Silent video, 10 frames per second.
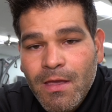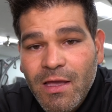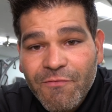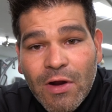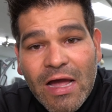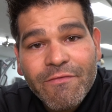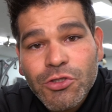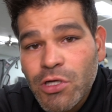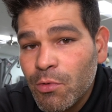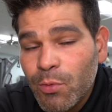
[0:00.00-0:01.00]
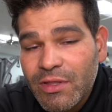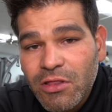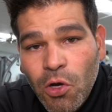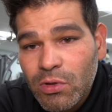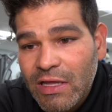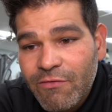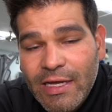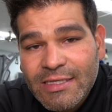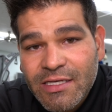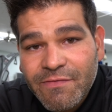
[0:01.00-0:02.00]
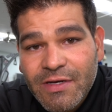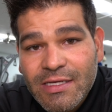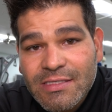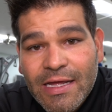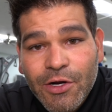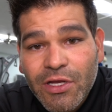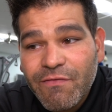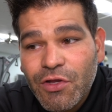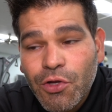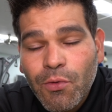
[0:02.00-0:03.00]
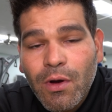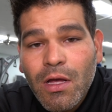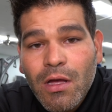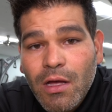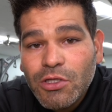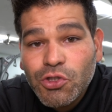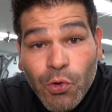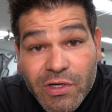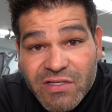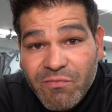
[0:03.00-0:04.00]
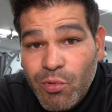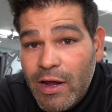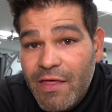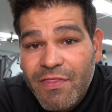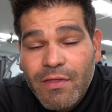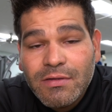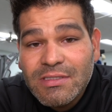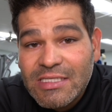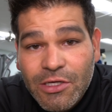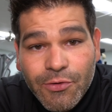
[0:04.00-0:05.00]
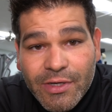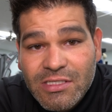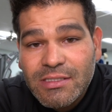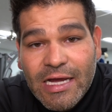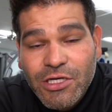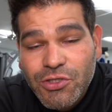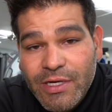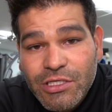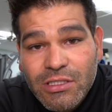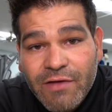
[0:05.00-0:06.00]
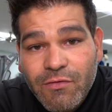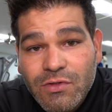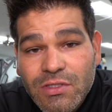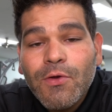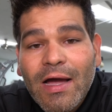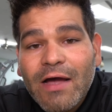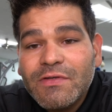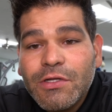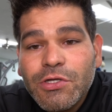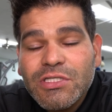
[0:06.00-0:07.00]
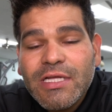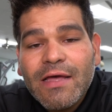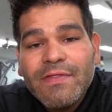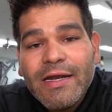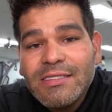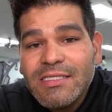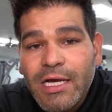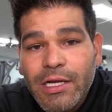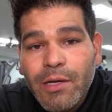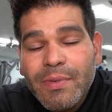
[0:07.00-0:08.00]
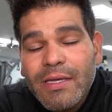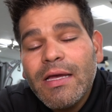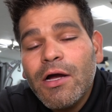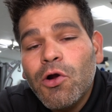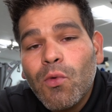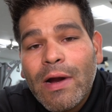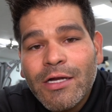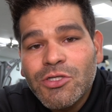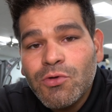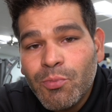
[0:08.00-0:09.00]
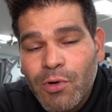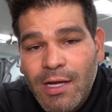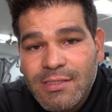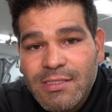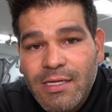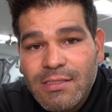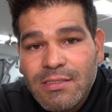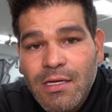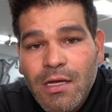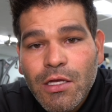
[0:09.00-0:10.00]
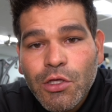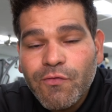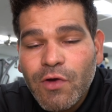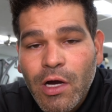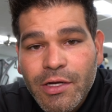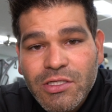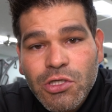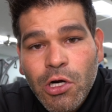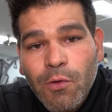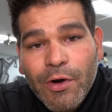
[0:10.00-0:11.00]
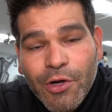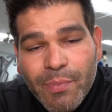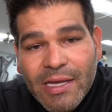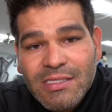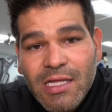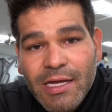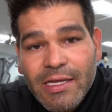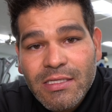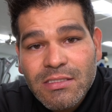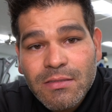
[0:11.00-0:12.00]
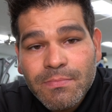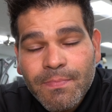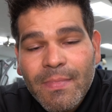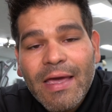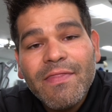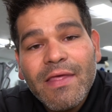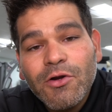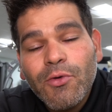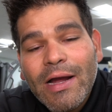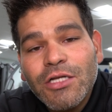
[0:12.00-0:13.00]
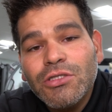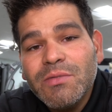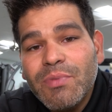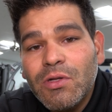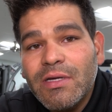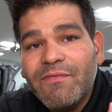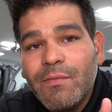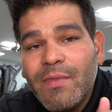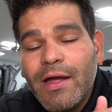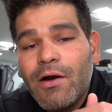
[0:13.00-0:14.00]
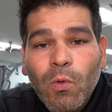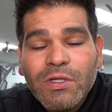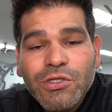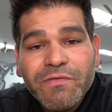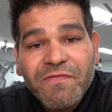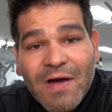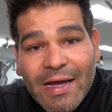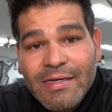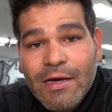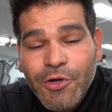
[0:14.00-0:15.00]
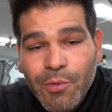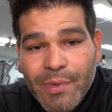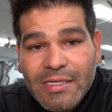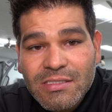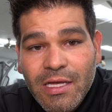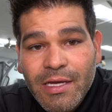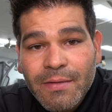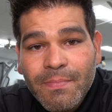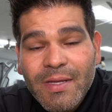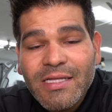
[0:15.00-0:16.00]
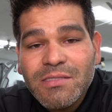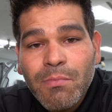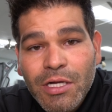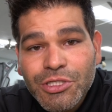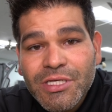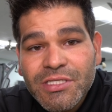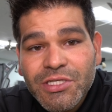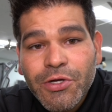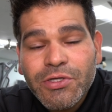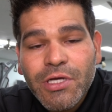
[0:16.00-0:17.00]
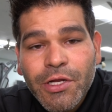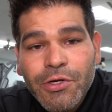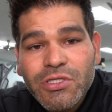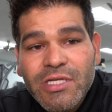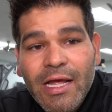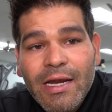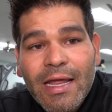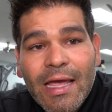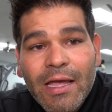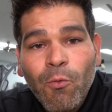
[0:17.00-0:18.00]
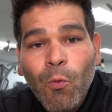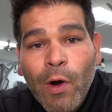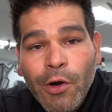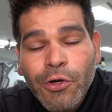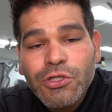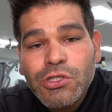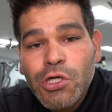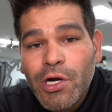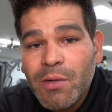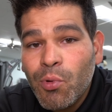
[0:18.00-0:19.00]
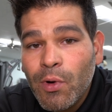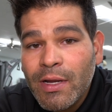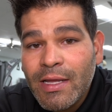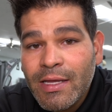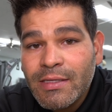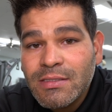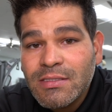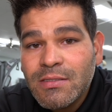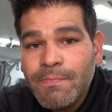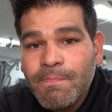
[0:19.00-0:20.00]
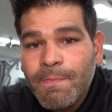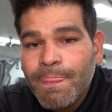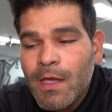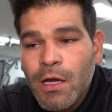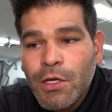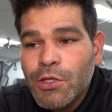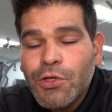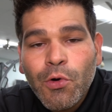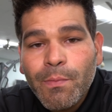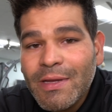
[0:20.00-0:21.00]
If you're having trouble with low-level activities that are giving you shortness of breath, decreased saturation levels, you have to understand that it's gonna be a gradual process. You've got to start where your baseline is and then gradually build up from there. Once you find out your baseline, it's much easier to understand, hey, where your starting point is. Your